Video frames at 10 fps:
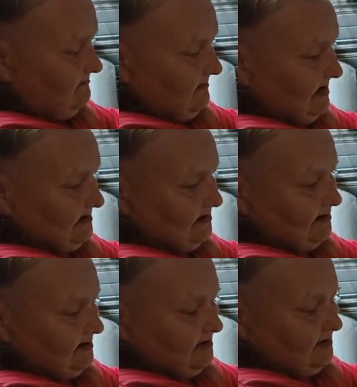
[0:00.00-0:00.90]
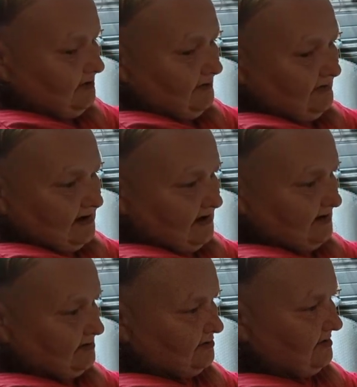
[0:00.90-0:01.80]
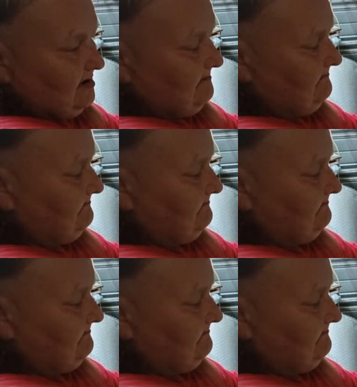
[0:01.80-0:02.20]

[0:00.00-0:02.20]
mess your tincture up.